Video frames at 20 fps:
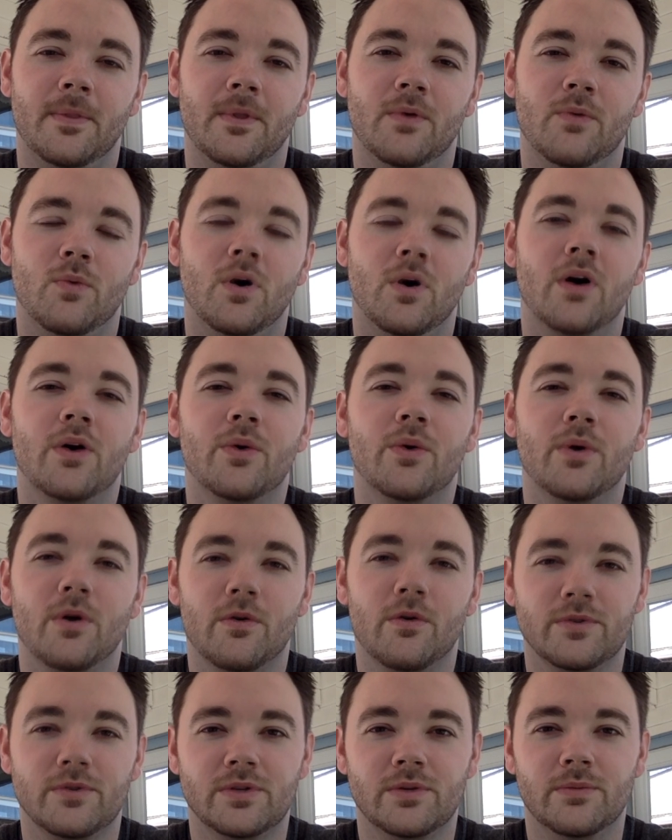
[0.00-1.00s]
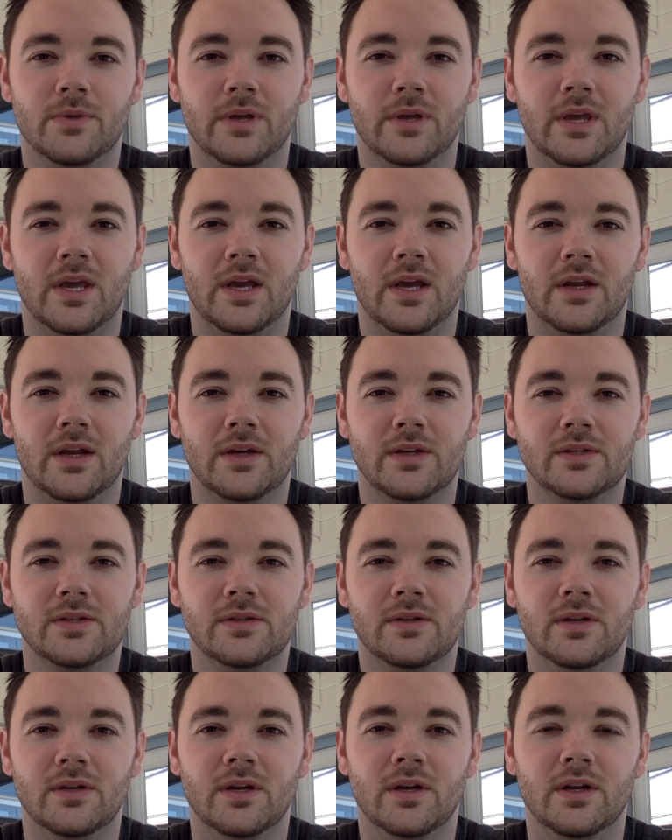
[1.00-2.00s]
while going over some of the mechanics
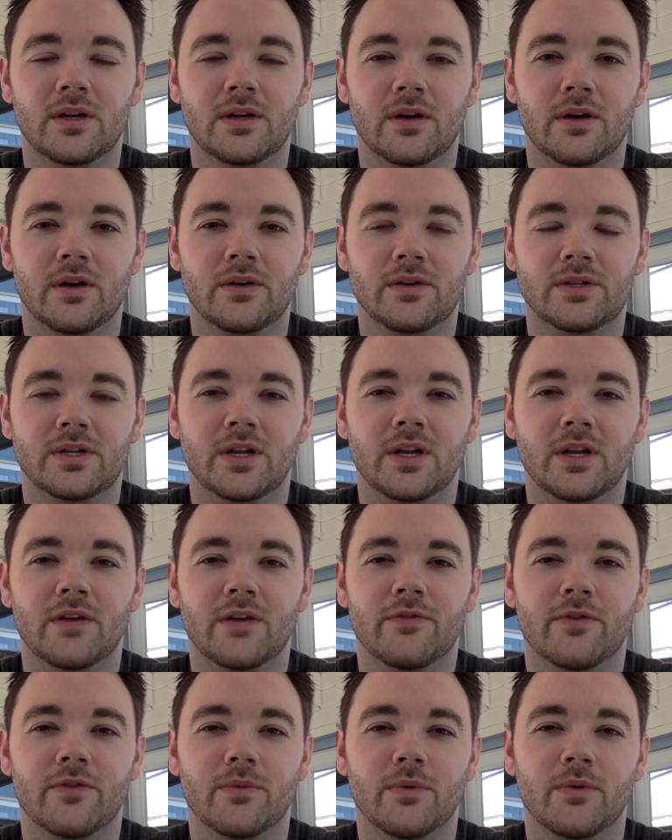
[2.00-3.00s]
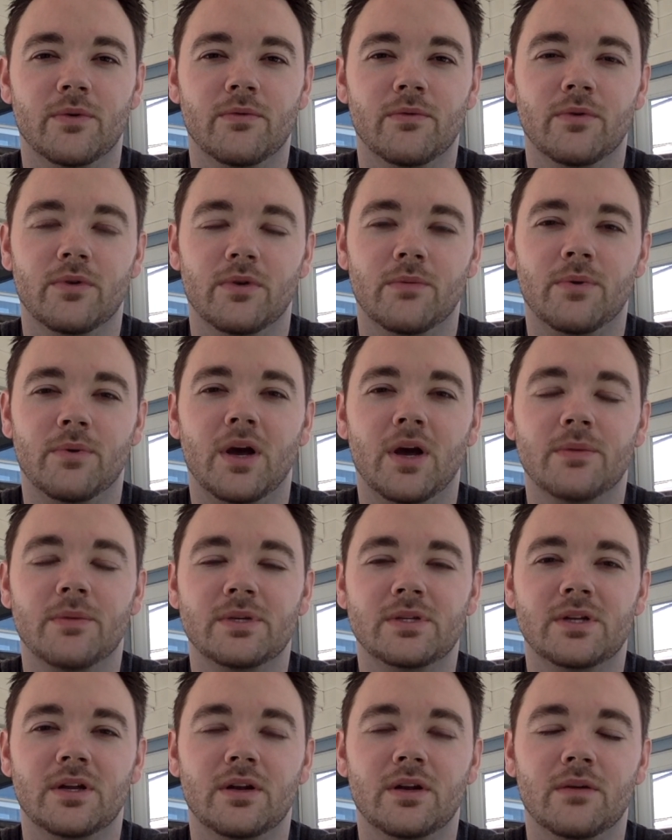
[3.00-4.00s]
and understanding it from a really
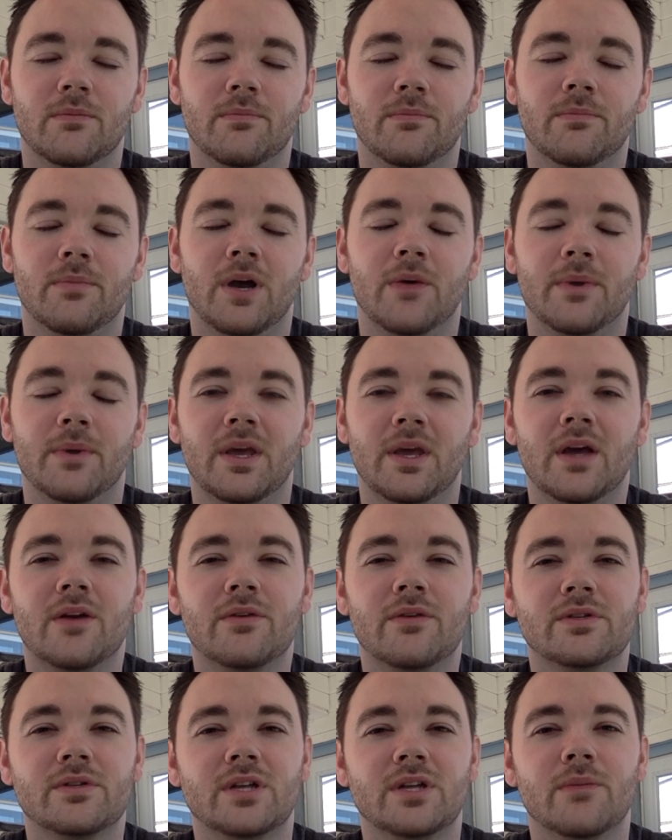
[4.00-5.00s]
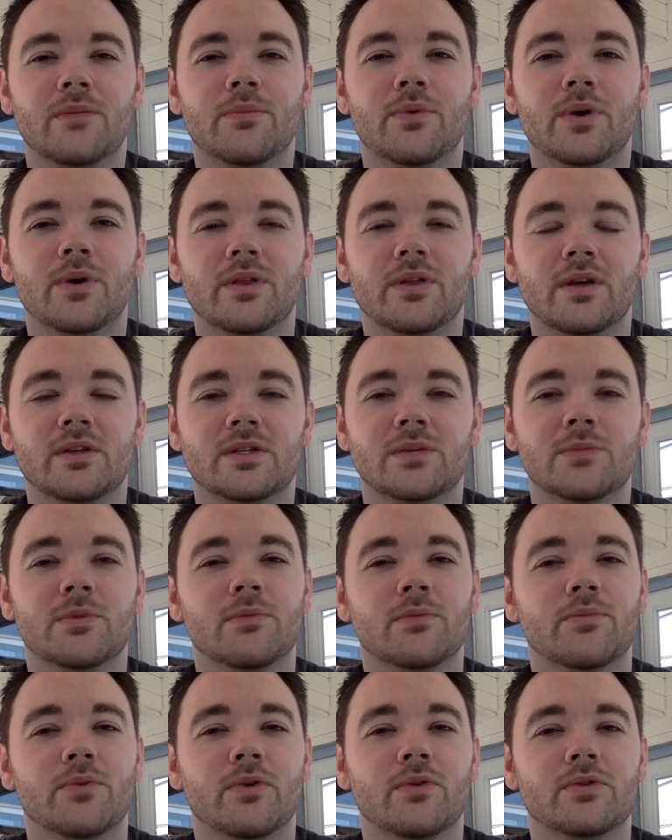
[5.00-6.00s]
biomechanical standpoint, that some of the
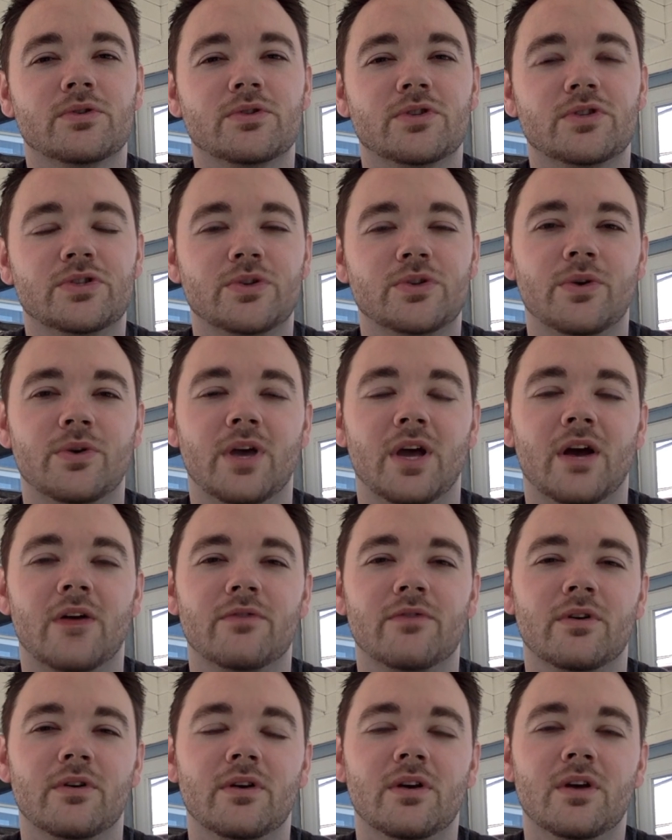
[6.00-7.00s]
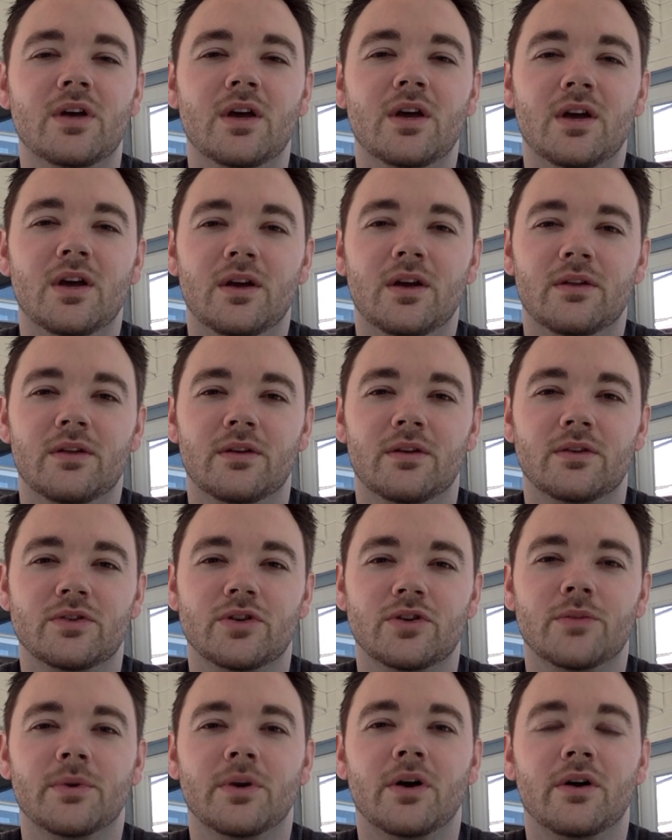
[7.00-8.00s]
pros just don't have the
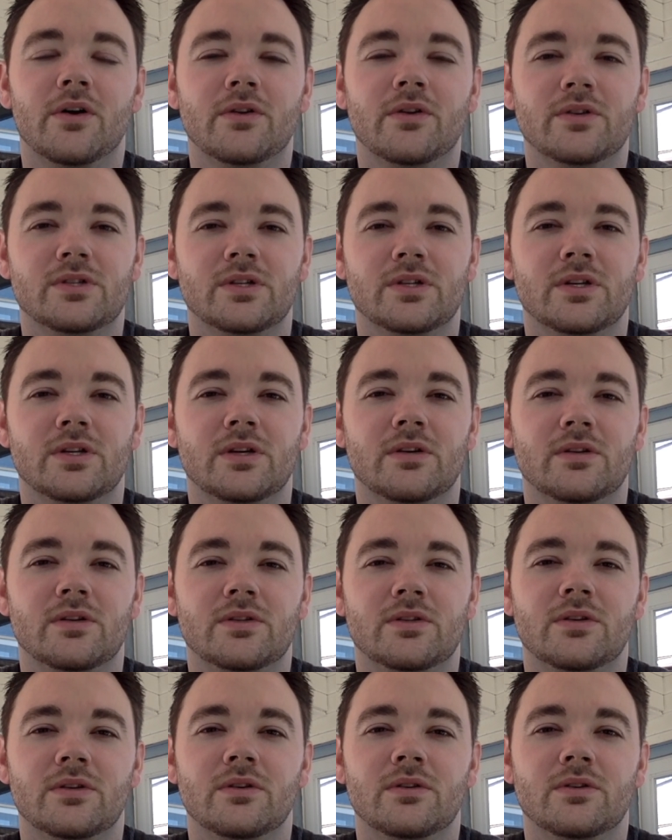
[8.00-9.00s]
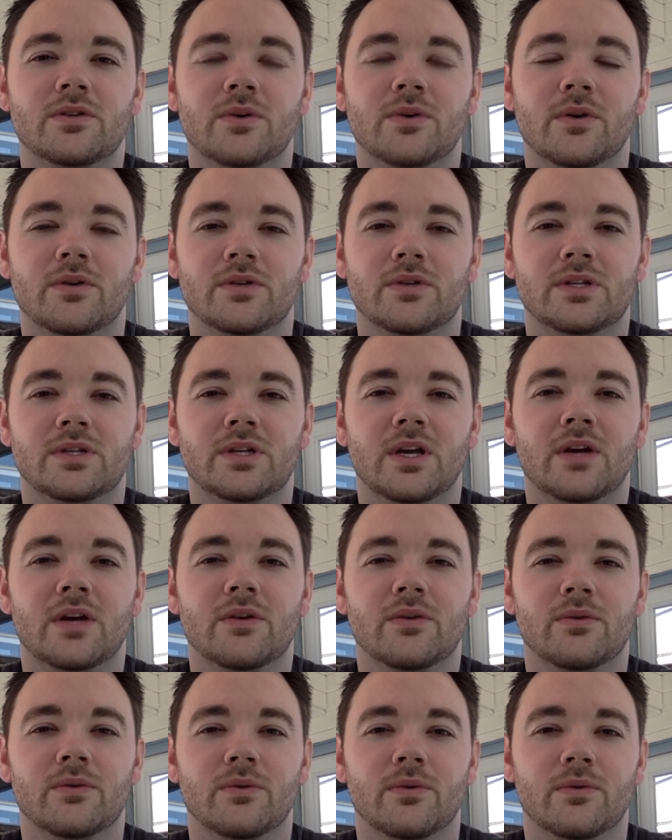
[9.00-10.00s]
terminology to
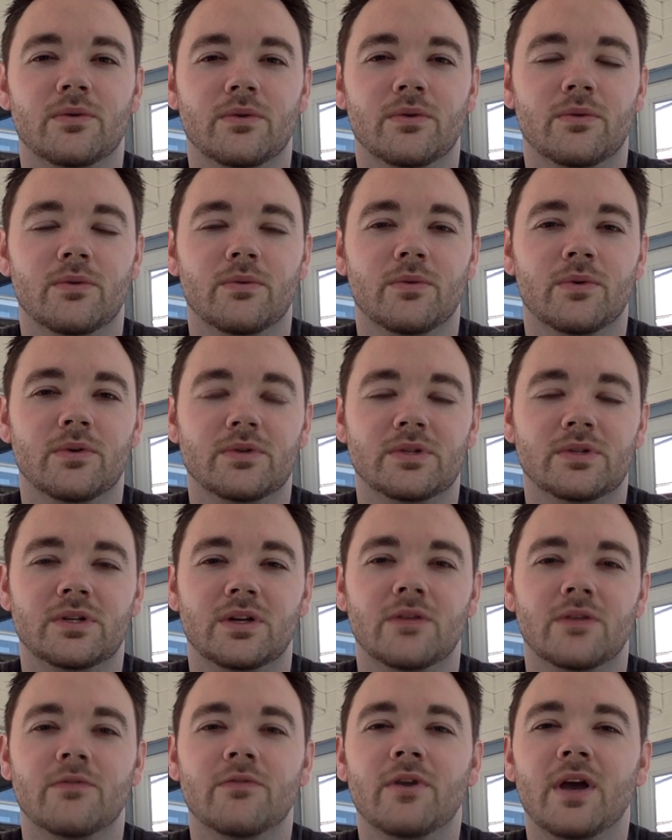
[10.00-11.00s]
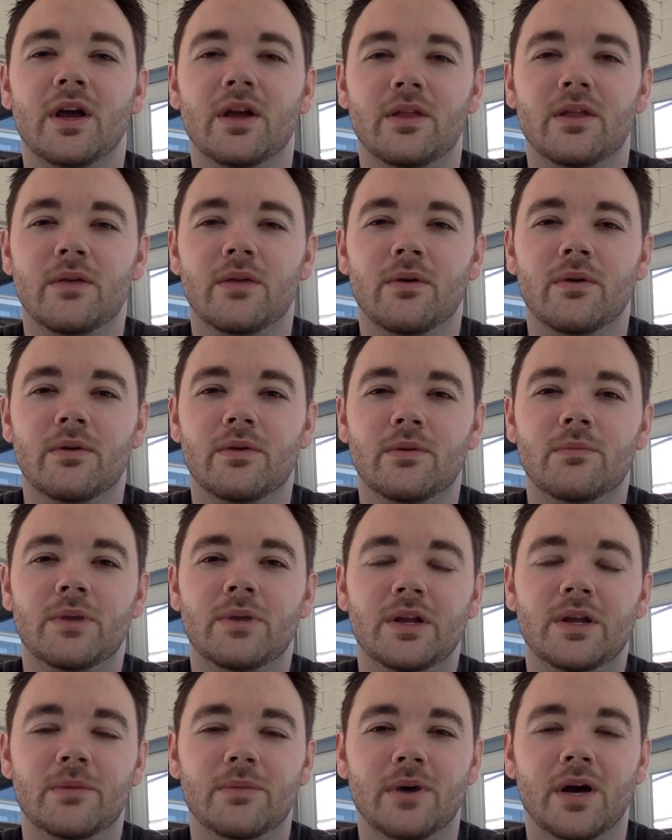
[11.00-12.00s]
understand or the words to convey the
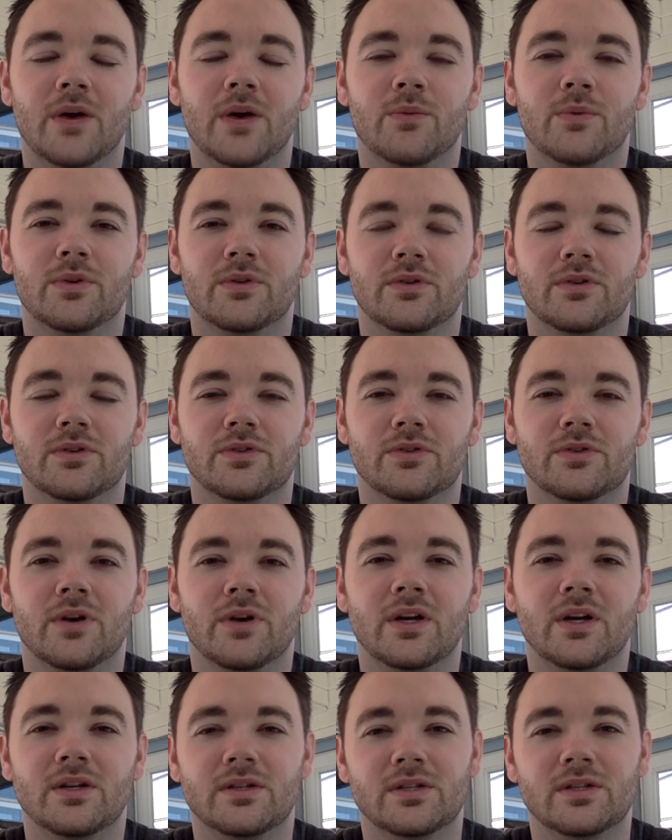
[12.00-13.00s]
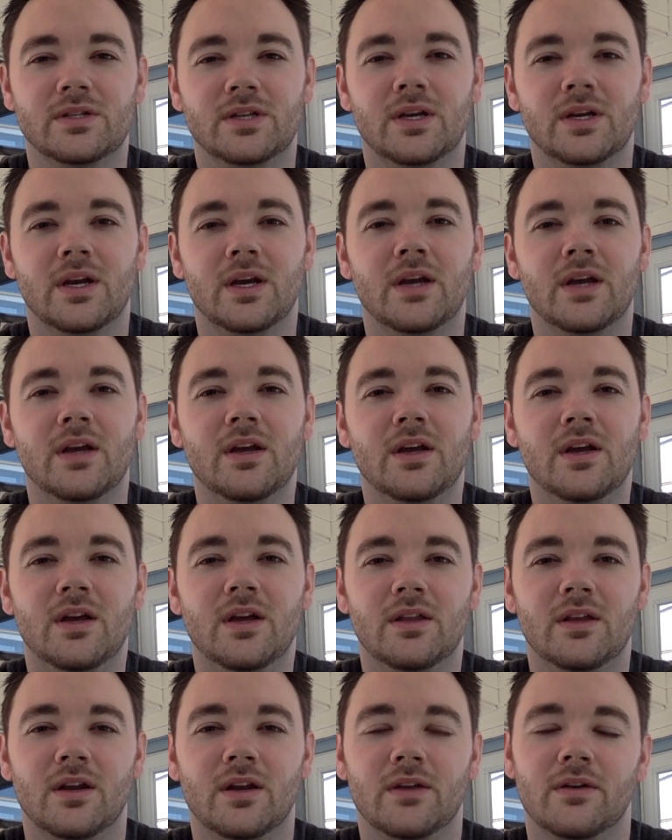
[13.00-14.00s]
meaning behind what they're trying to say,
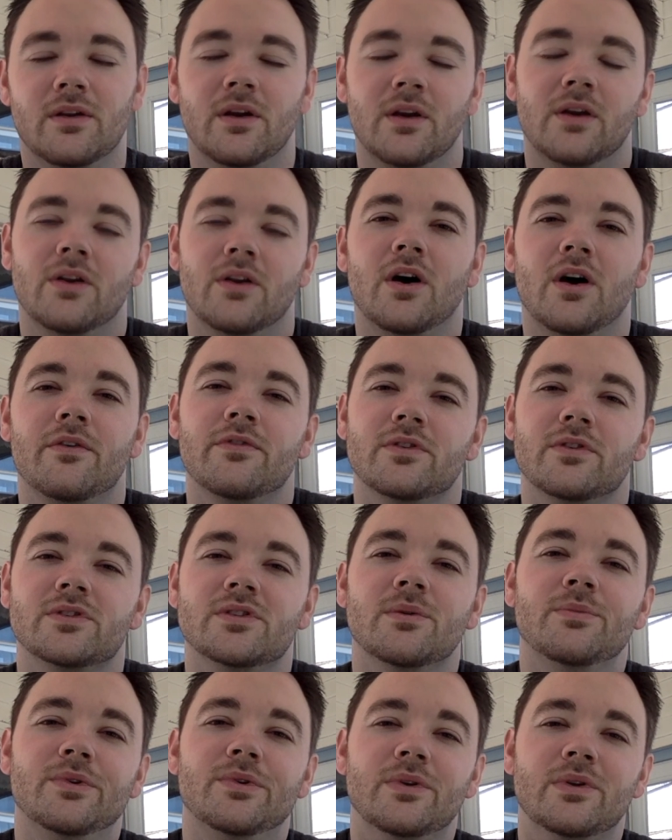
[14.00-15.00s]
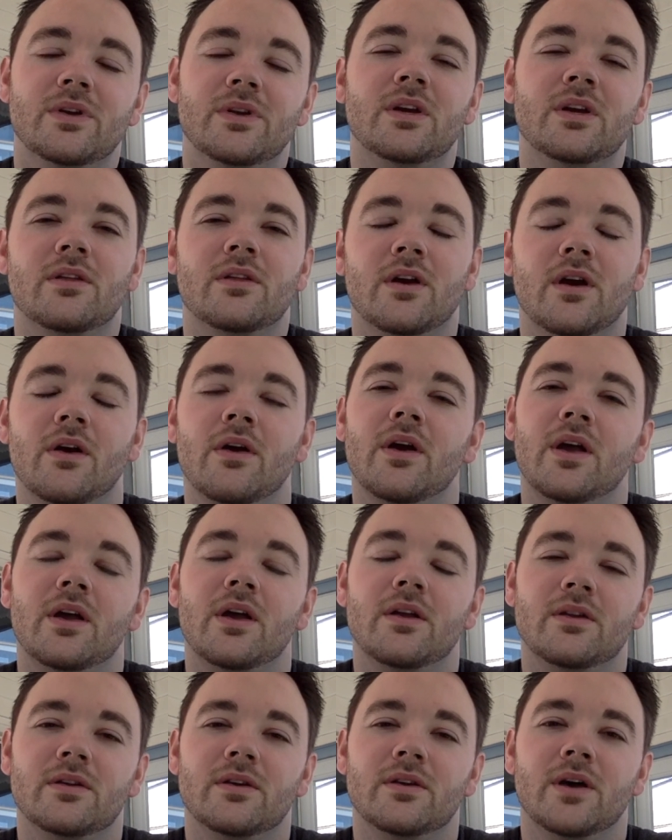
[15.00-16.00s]
that I thought I could offer something unique there
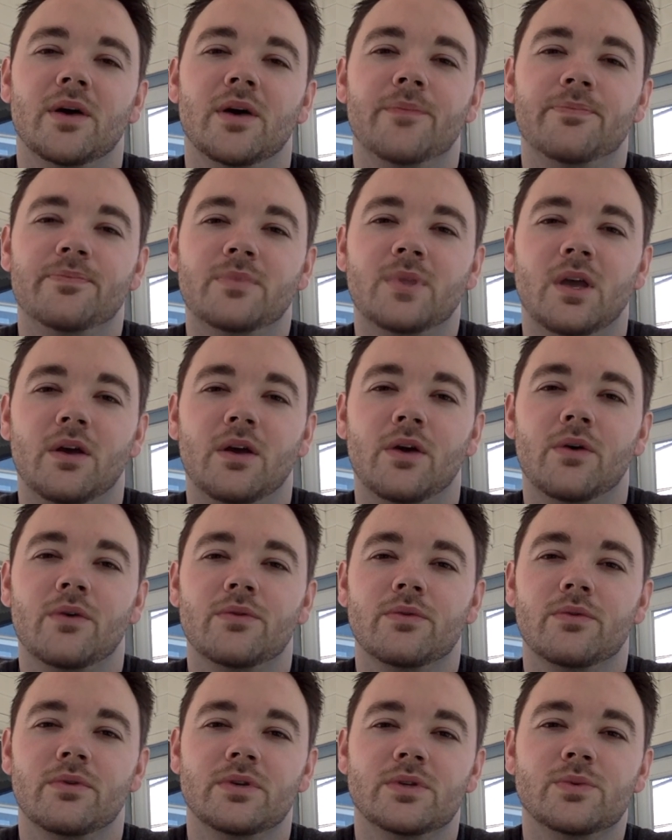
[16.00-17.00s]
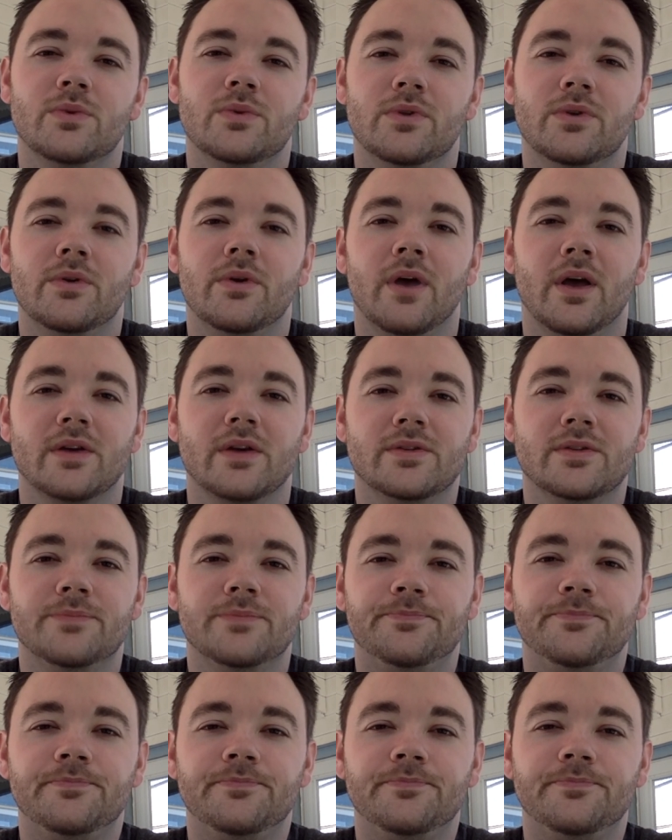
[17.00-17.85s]
and go through this with you guys.